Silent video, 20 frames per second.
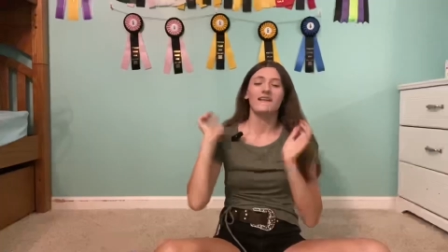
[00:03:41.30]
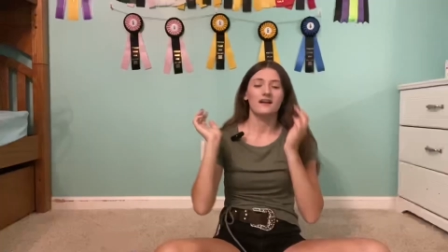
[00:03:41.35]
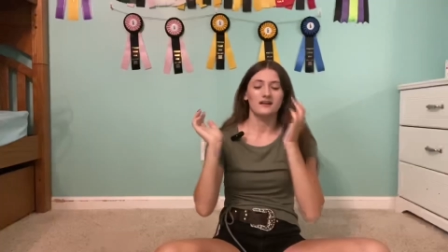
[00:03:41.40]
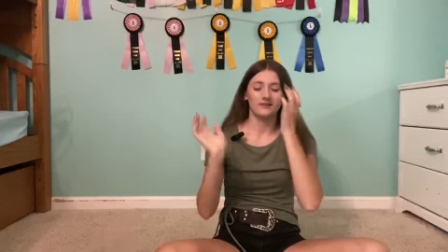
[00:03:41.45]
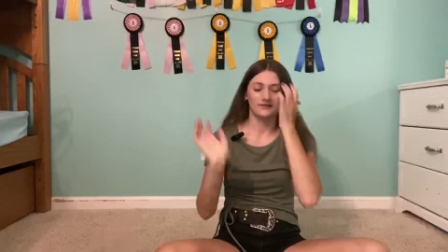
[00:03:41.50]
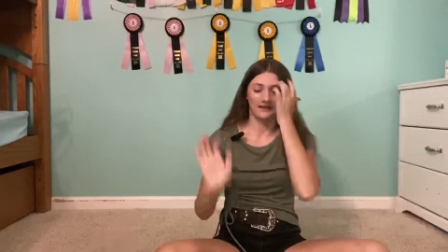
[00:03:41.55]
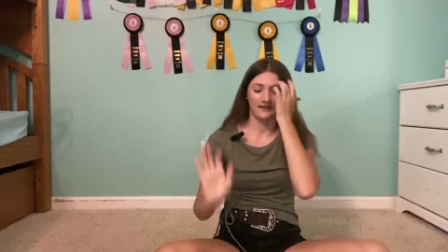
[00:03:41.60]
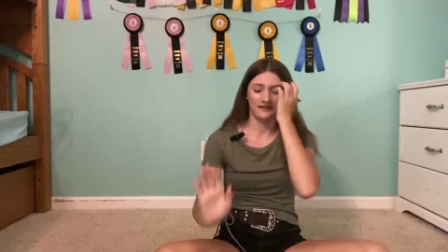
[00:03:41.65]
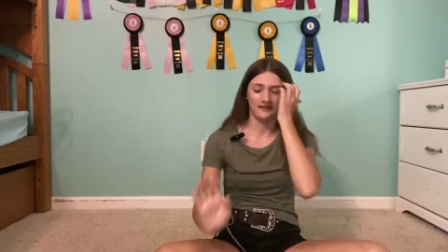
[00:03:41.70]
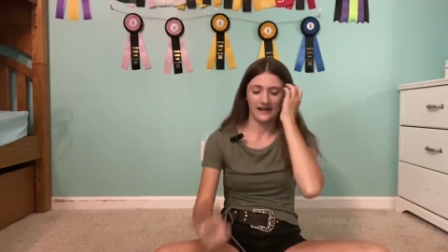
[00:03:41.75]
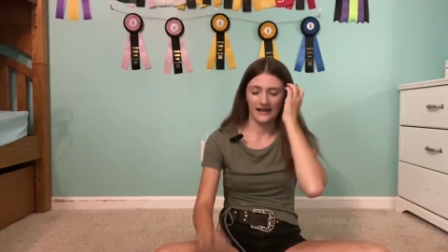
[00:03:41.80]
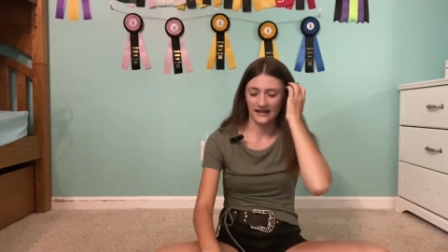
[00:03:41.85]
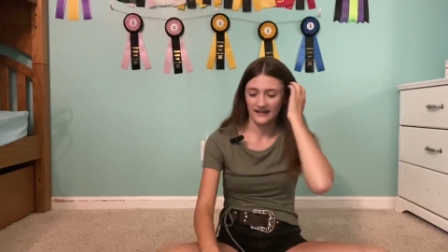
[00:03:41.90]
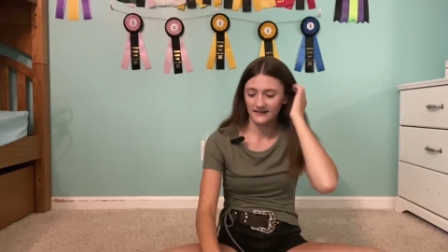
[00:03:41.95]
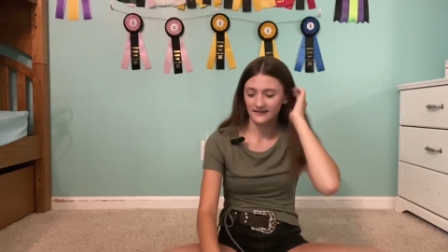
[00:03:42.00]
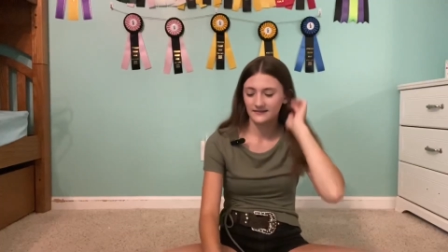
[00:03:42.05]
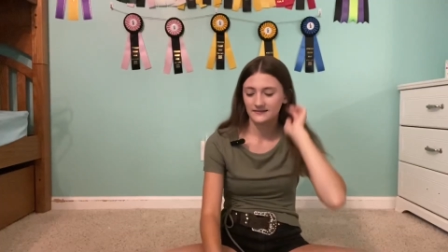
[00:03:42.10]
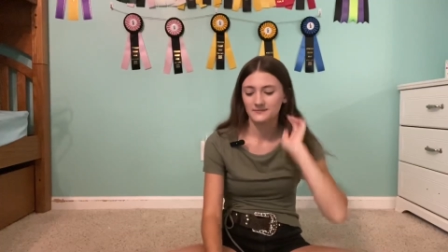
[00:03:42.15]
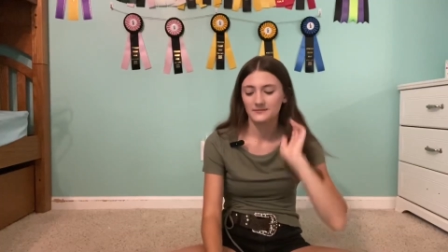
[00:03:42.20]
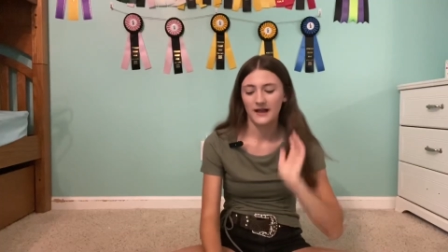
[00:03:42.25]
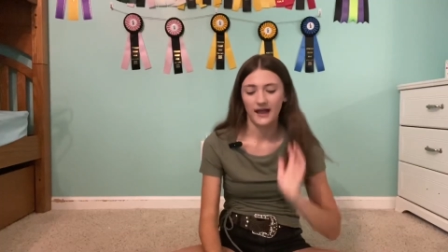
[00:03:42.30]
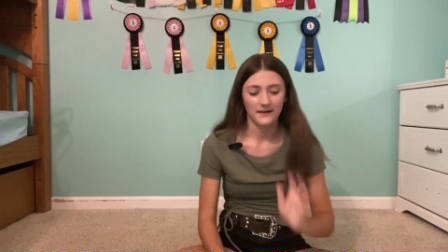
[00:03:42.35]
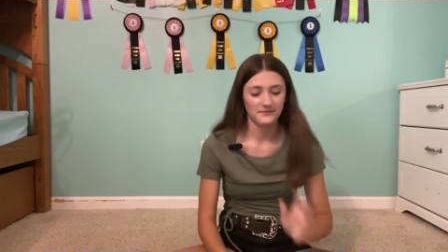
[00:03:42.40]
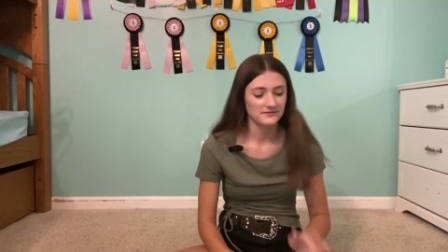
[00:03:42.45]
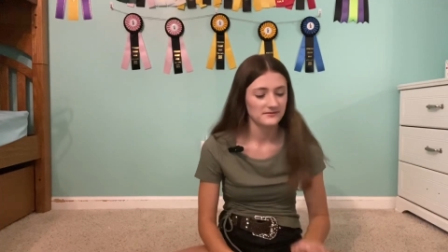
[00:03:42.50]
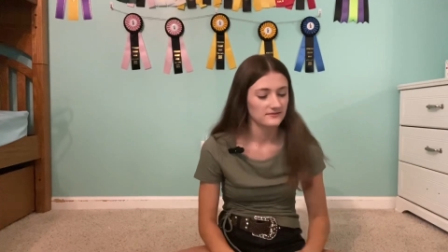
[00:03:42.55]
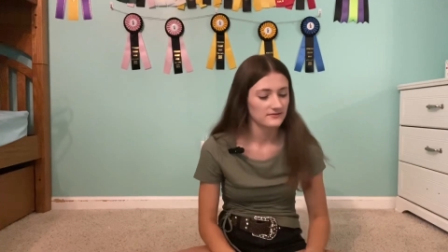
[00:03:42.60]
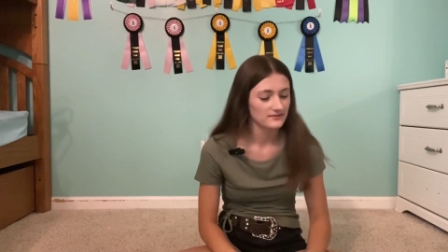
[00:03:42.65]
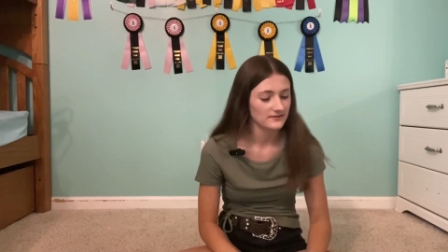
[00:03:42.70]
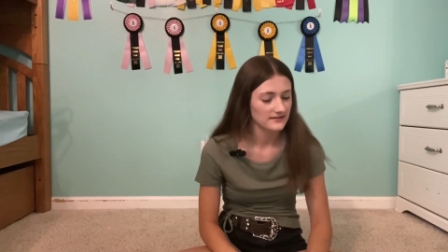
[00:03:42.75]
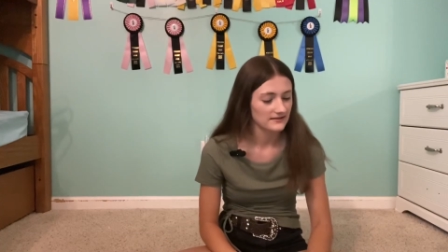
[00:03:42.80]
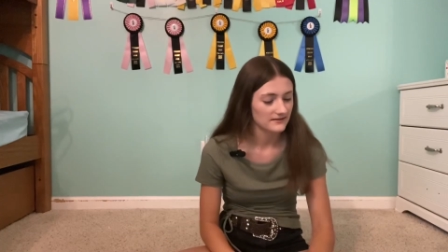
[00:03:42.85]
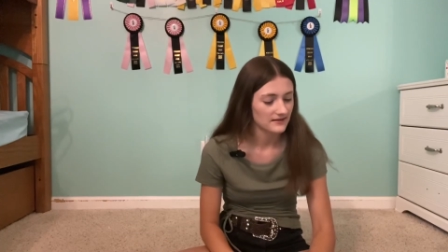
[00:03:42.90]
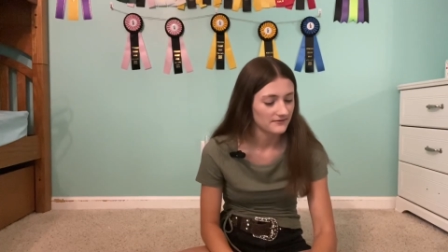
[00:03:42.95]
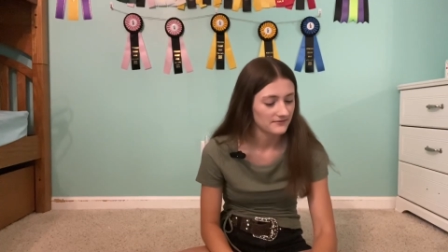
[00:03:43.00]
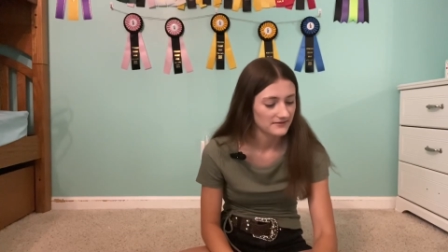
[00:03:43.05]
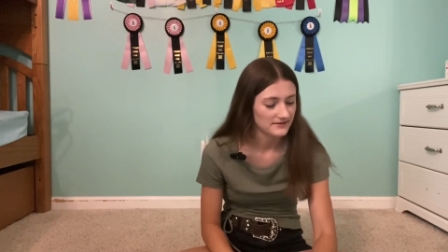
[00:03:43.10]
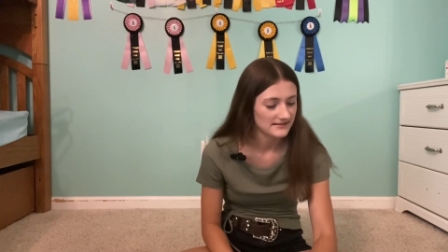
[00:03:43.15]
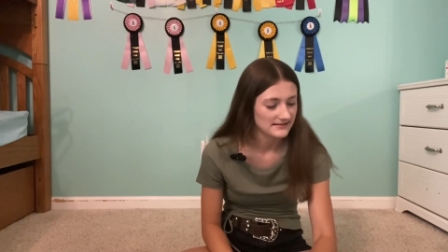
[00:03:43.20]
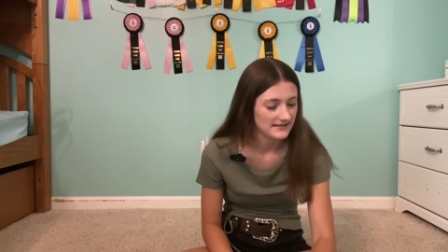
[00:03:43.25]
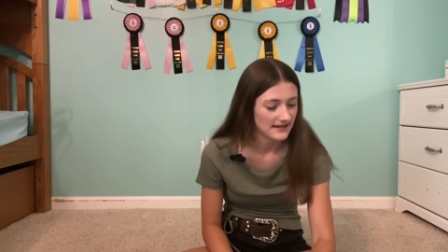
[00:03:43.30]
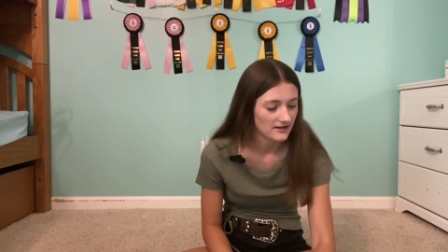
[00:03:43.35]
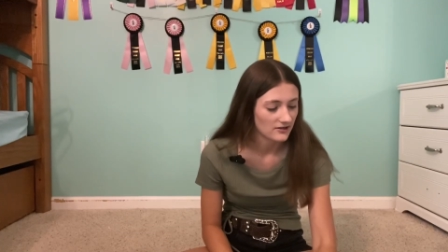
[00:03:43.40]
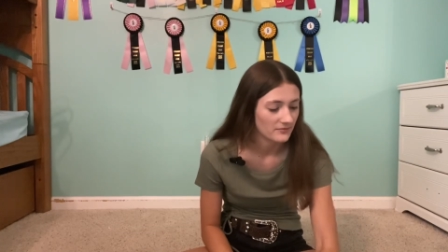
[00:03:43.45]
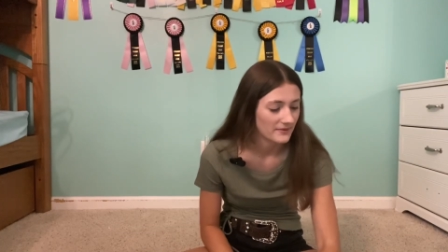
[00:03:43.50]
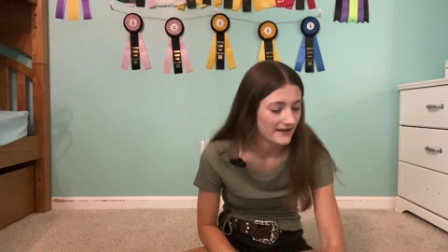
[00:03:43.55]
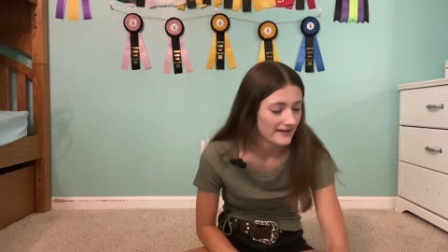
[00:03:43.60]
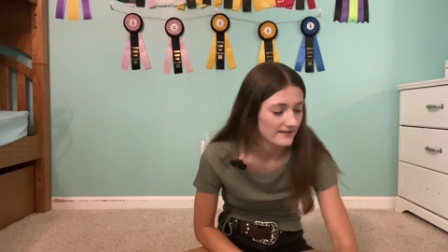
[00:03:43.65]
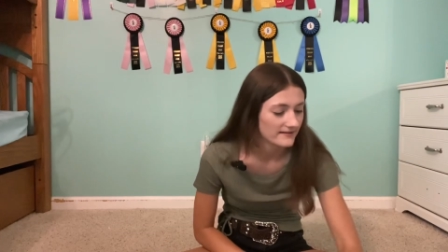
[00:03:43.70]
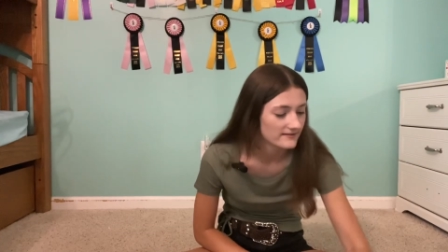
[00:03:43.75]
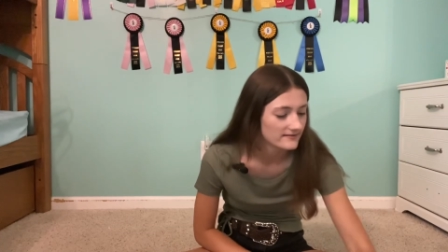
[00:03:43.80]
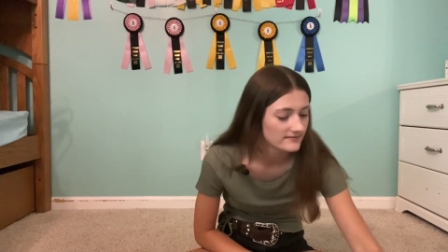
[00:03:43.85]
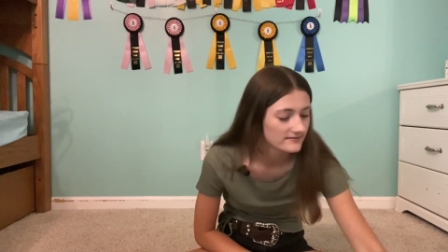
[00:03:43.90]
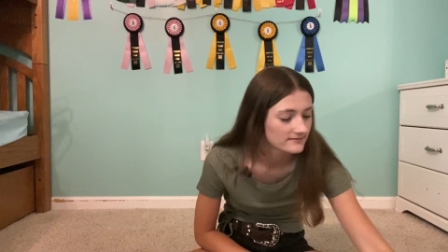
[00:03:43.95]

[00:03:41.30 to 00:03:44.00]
Okay, I am absolutely in love with the saddle pad.